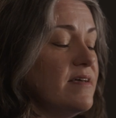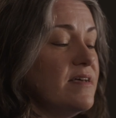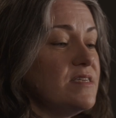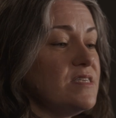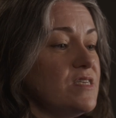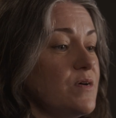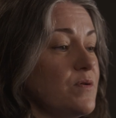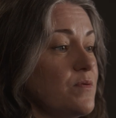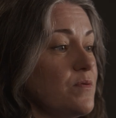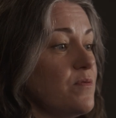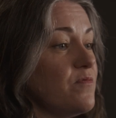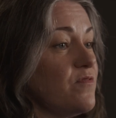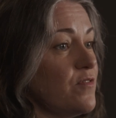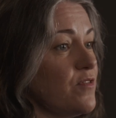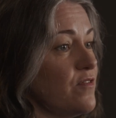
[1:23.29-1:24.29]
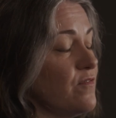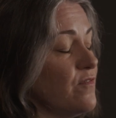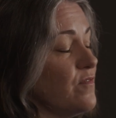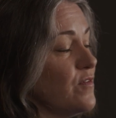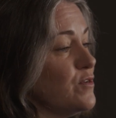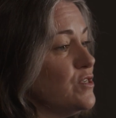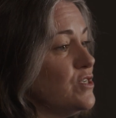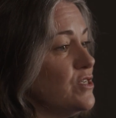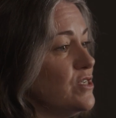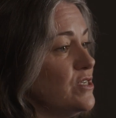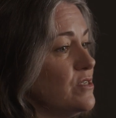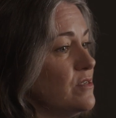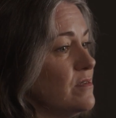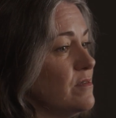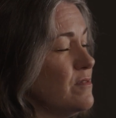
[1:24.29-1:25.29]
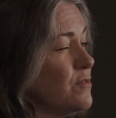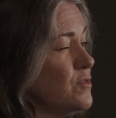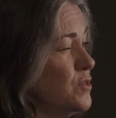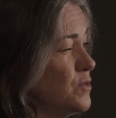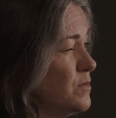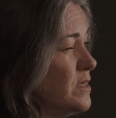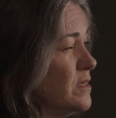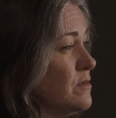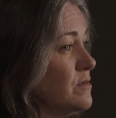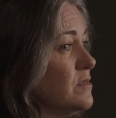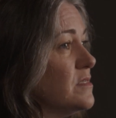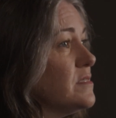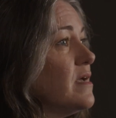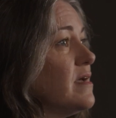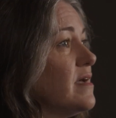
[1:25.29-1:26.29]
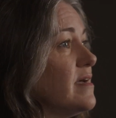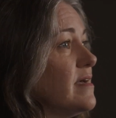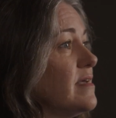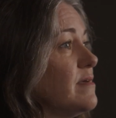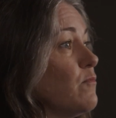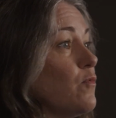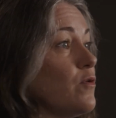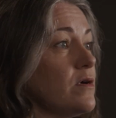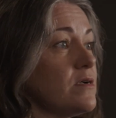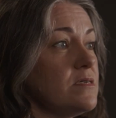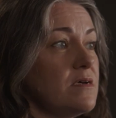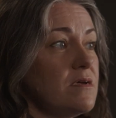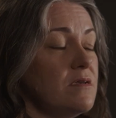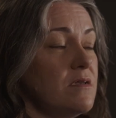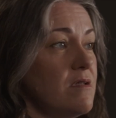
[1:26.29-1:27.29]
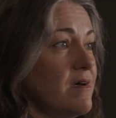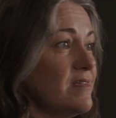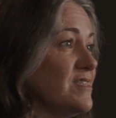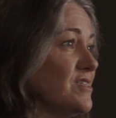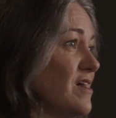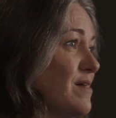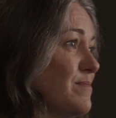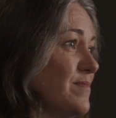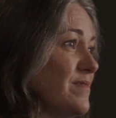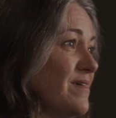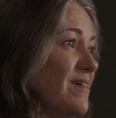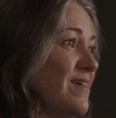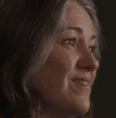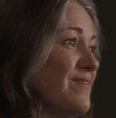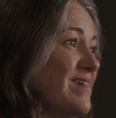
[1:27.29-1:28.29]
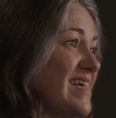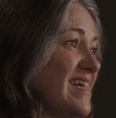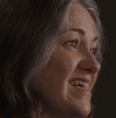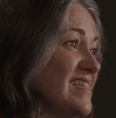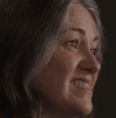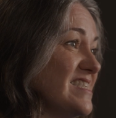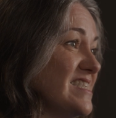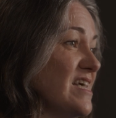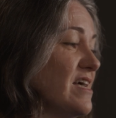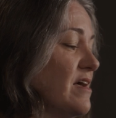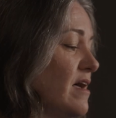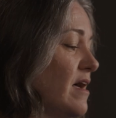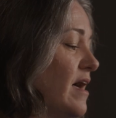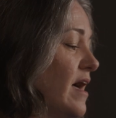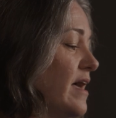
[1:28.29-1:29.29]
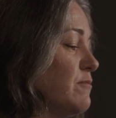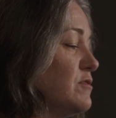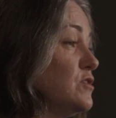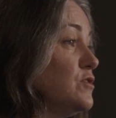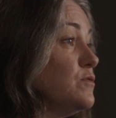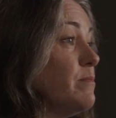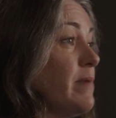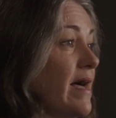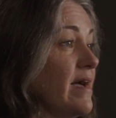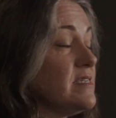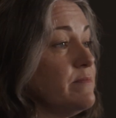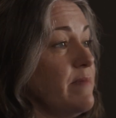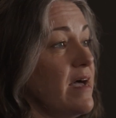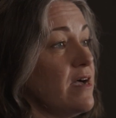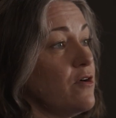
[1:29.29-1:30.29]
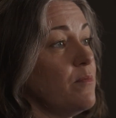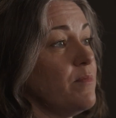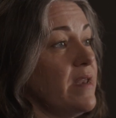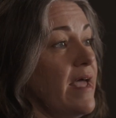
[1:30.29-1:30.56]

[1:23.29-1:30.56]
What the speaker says: So for the first 2 years, I worked nonstop on the weekends. I would do back-to-back open